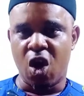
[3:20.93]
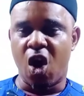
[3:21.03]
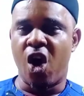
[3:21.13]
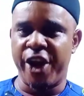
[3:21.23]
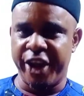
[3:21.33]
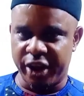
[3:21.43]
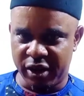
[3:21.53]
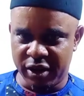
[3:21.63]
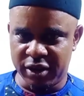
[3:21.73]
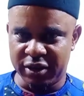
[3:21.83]

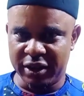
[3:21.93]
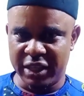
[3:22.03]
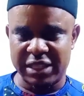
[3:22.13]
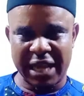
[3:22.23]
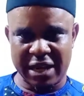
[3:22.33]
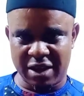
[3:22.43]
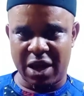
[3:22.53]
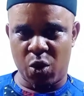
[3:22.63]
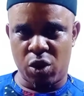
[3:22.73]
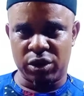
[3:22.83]
Oil is
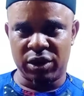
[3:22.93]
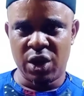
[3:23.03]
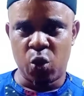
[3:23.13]
another one.